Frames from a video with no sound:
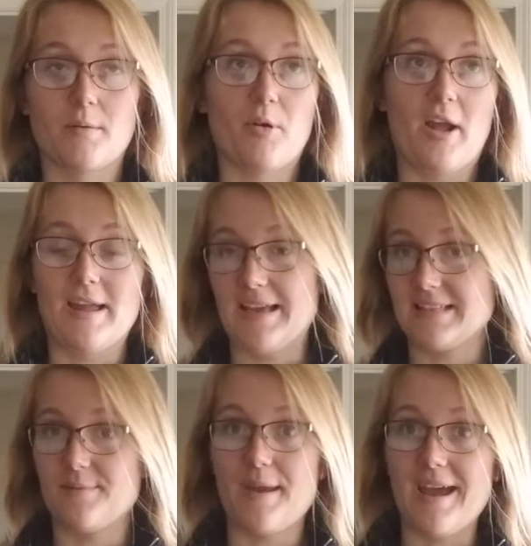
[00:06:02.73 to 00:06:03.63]
to probably
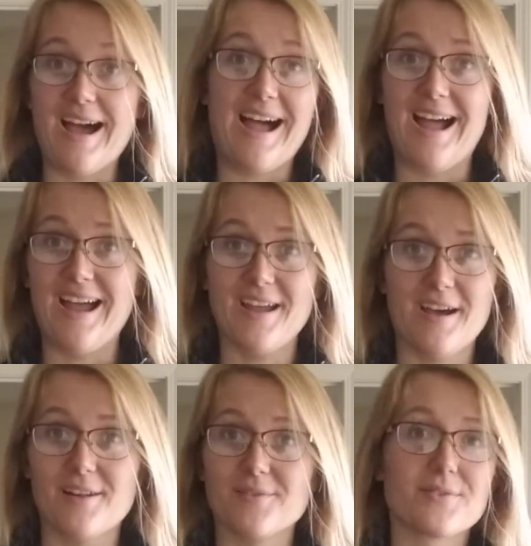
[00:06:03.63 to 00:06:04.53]
estimate high
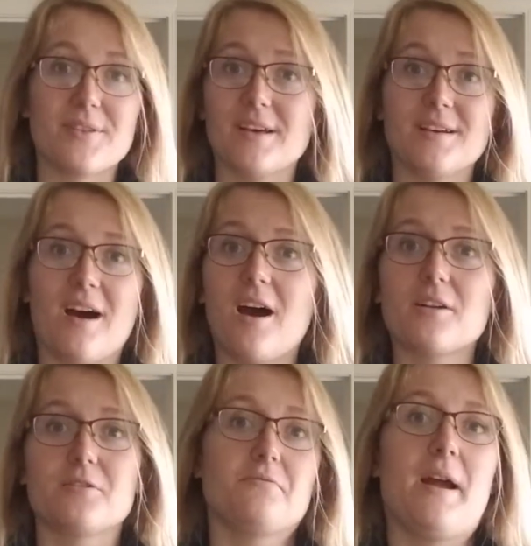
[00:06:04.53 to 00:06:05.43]
out of the
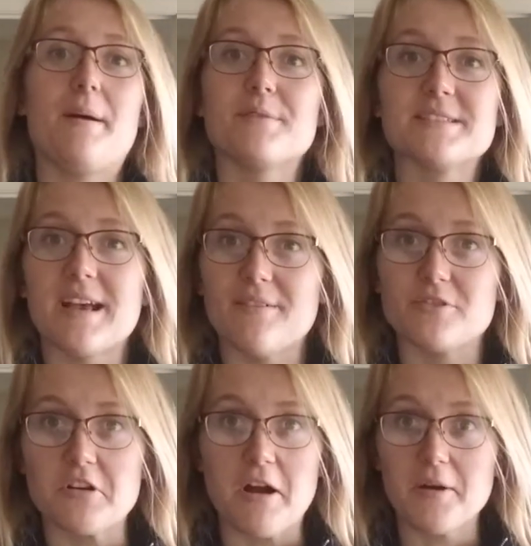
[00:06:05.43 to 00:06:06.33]
100 rabbits I've
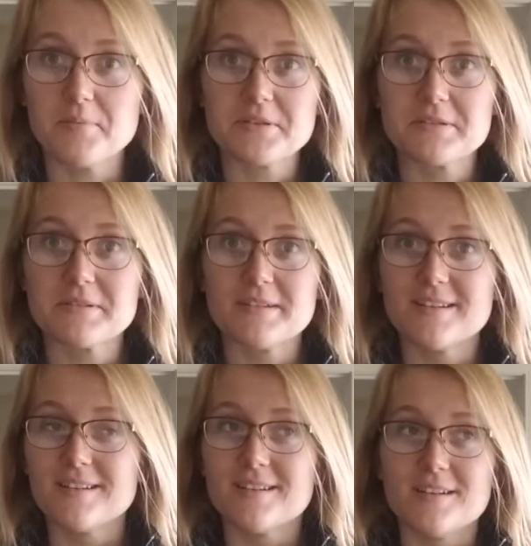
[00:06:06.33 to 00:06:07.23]
dropped,
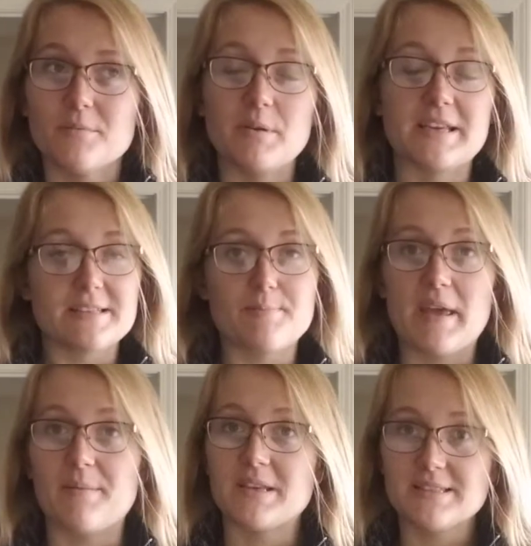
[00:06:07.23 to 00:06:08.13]
because
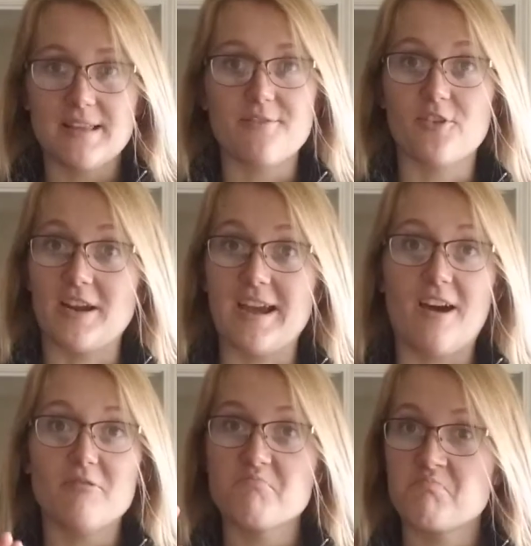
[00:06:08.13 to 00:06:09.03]
babies, they freak
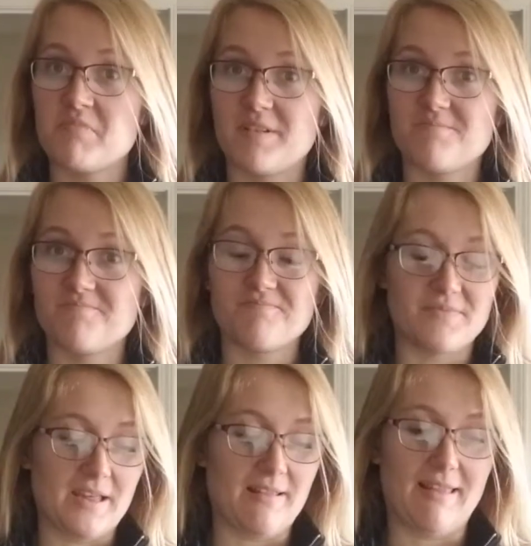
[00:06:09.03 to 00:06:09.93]
out.
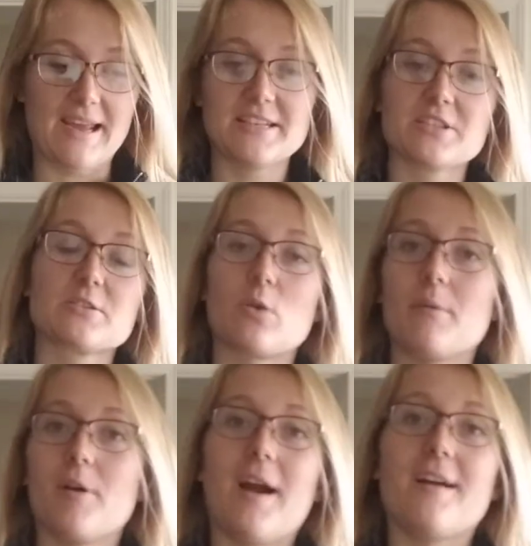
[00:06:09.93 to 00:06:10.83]
They like to
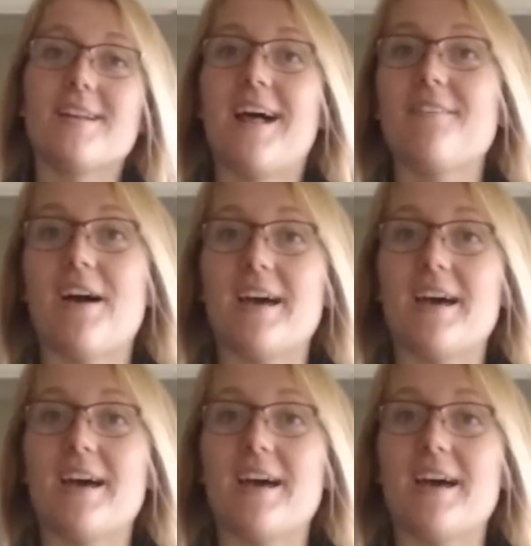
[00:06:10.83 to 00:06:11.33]
squirm around, and I've